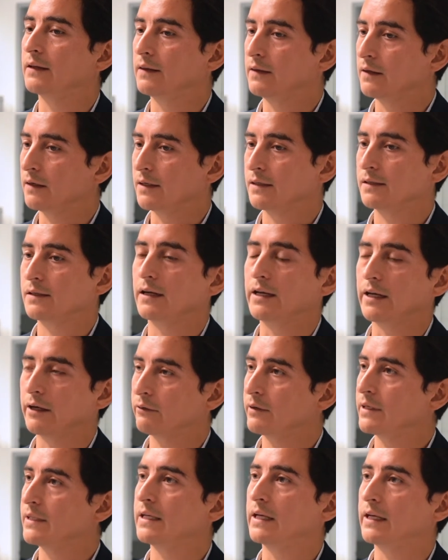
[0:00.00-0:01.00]
that there's an
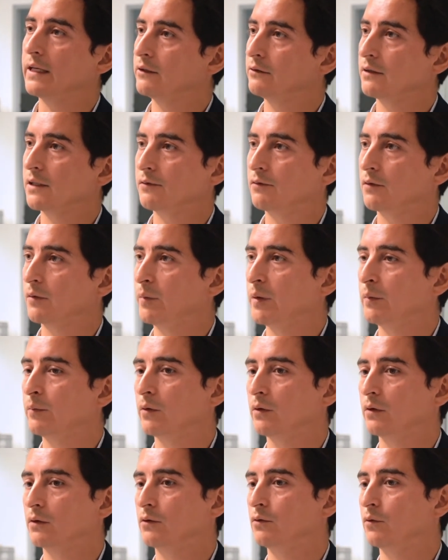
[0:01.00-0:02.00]
increasing interest for
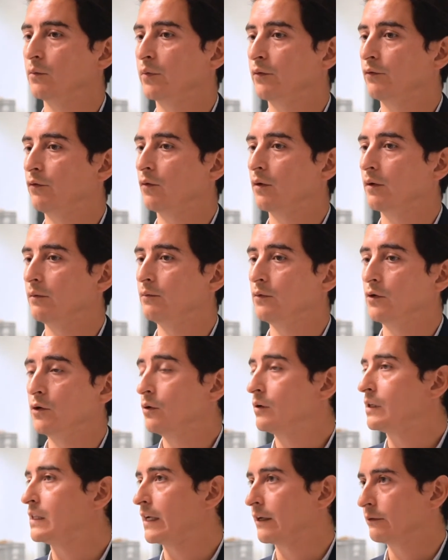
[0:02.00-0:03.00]
people to perform
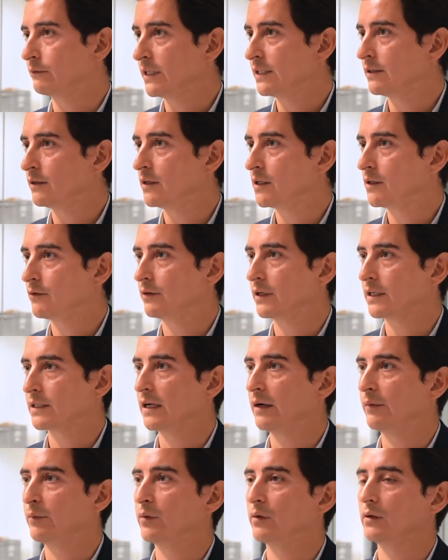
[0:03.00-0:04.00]
nuclear research, for
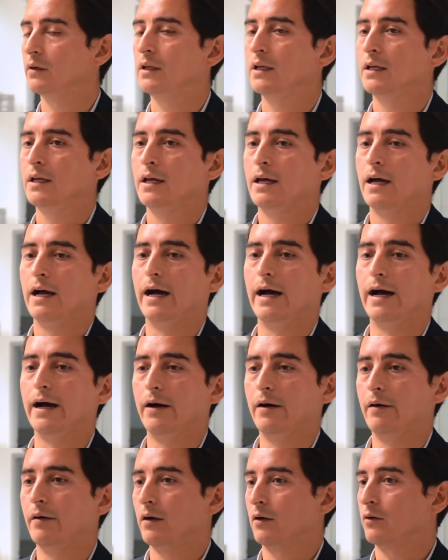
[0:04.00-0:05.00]
example,
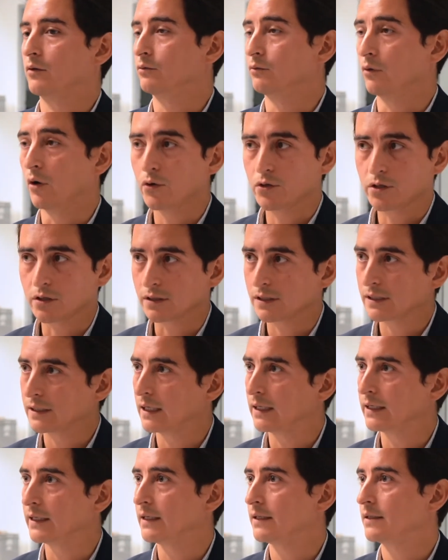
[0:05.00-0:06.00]
corrosion
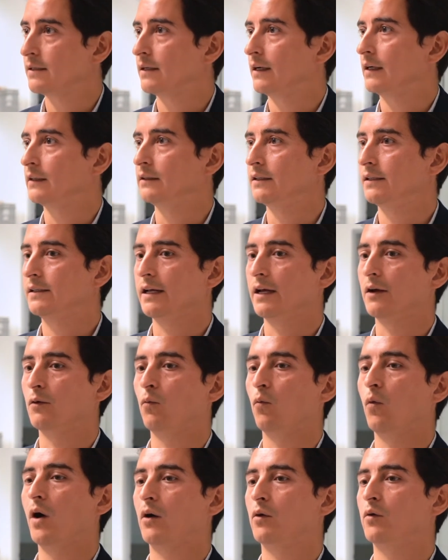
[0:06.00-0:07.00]
studies,
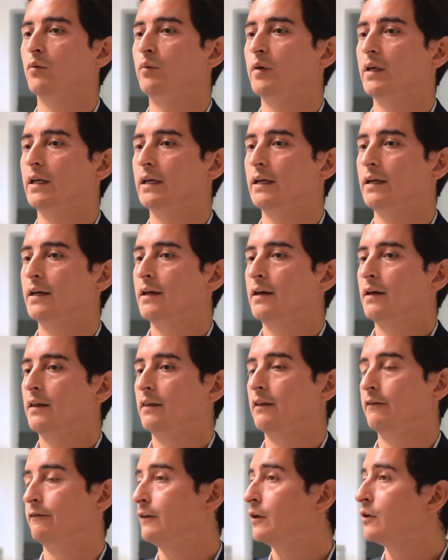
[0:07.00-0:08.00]
understand what could be
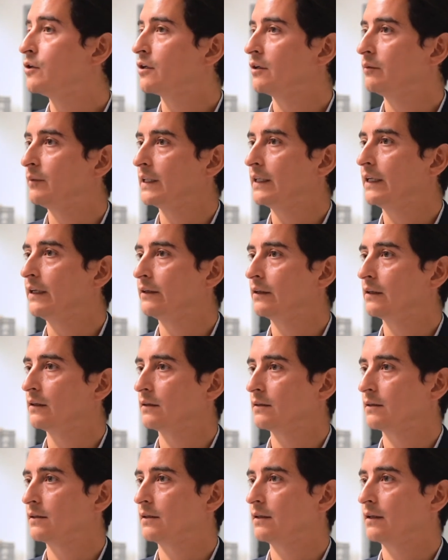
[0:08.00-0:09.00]
the future
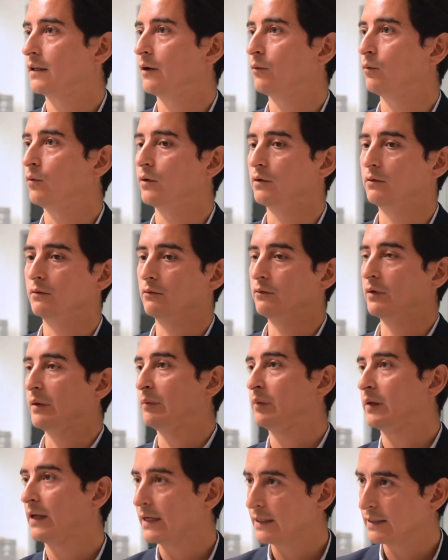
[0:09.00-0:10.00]
materials that would
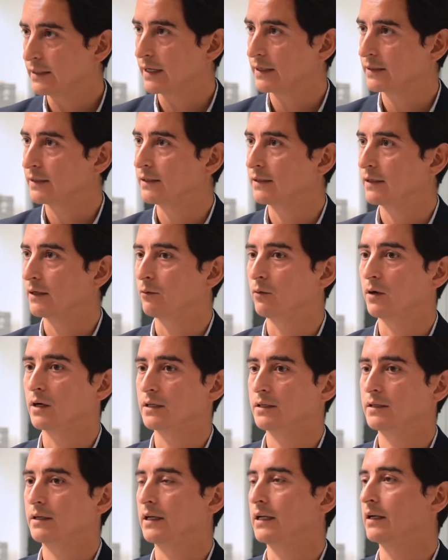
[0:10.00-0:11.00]
replace the existing
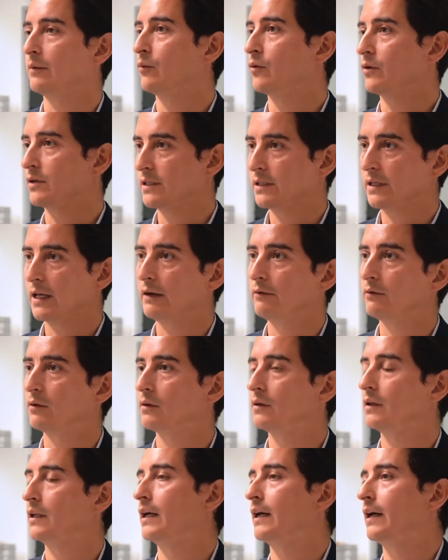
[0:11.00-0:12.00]
ones in a more
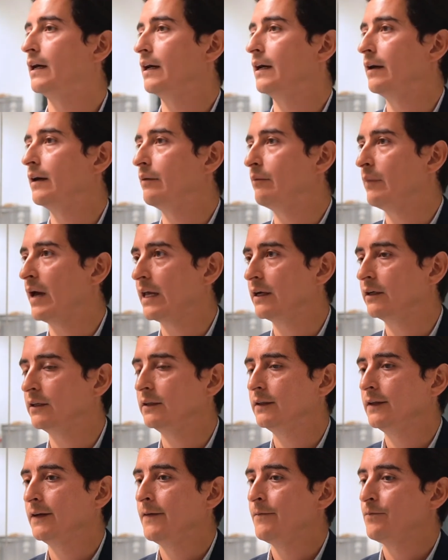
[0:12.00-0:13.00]
stable
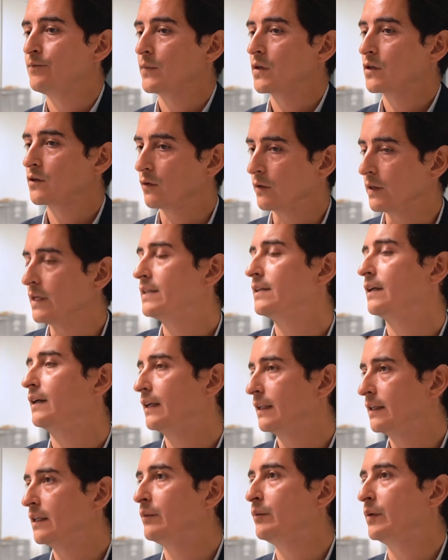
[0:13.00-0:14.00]
manner. So these are
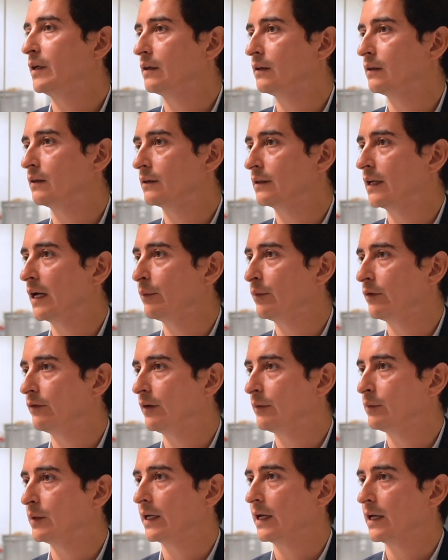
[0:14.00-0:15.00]
the typical type of
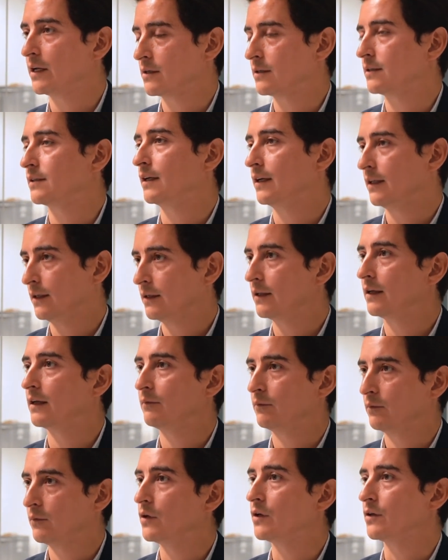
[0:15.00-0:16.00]
applications
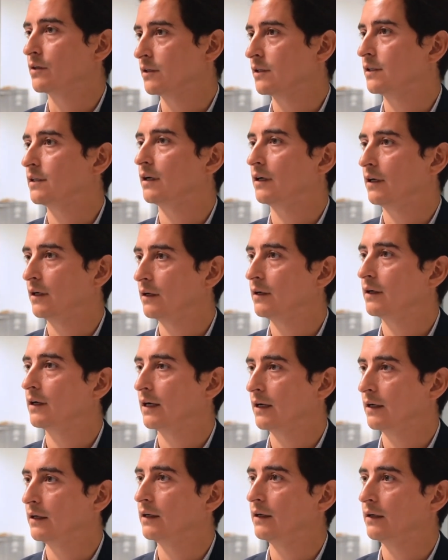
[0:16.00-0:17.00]
that users are
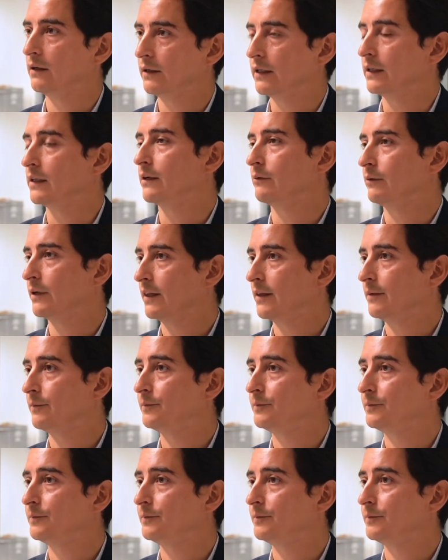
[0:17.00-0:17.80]
dealing with.